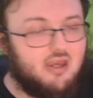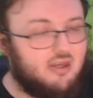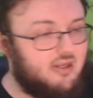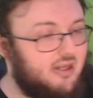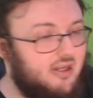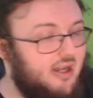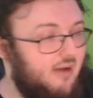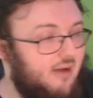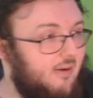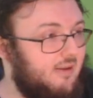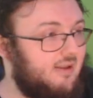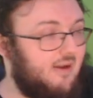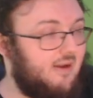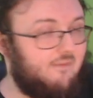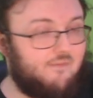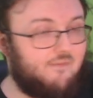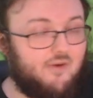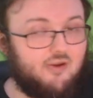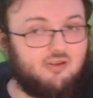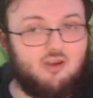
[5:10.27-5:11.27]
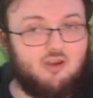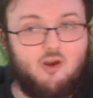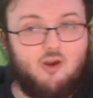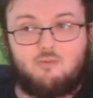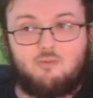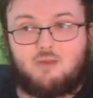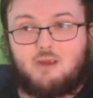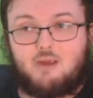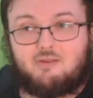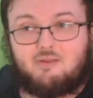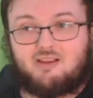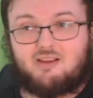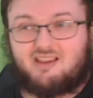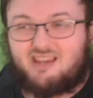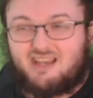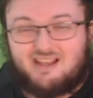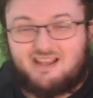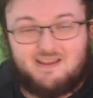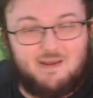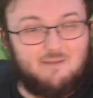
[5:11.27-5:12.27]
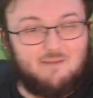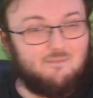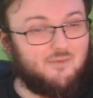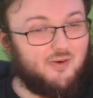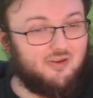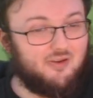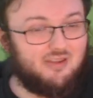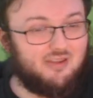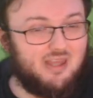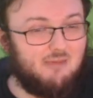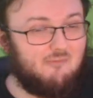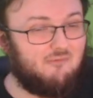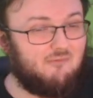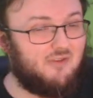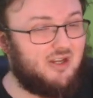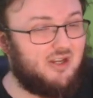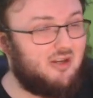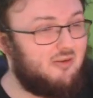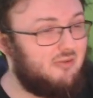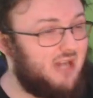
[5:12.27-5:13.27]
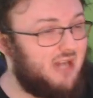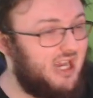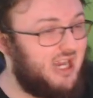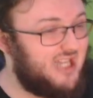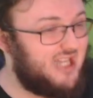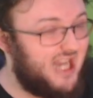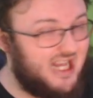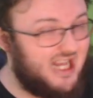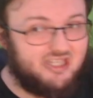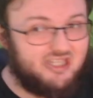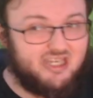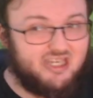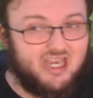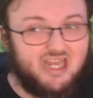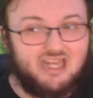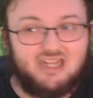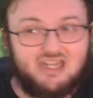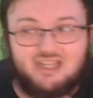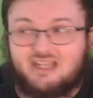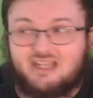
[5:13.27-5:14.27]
You know, it's our first home game of the season, first game in front of Houdet Nation.